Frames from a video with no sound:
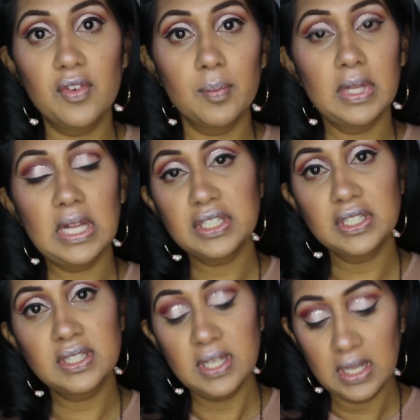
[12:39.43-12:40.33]
For my
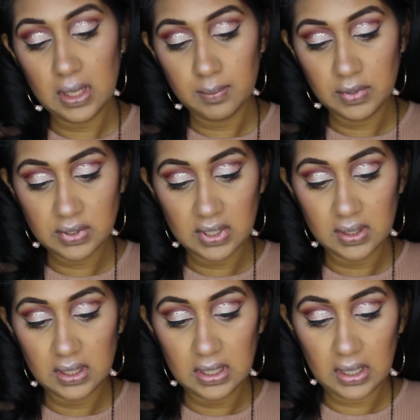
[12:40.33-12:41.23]
lashes today, I'm
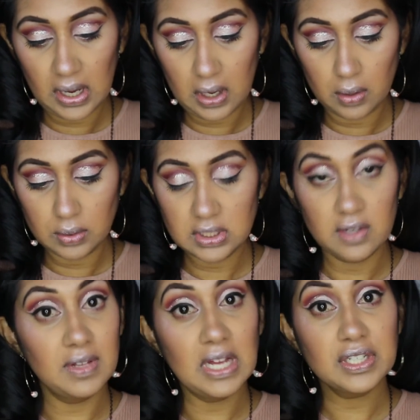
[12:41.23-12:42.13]
using the House
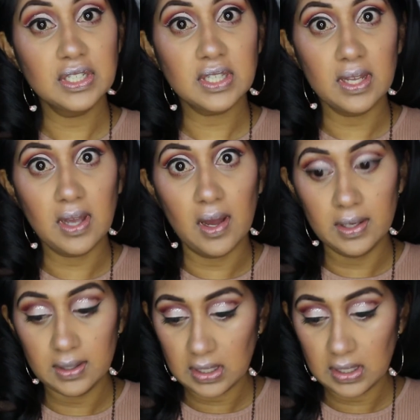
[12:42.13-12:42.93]
of Lashes Iconic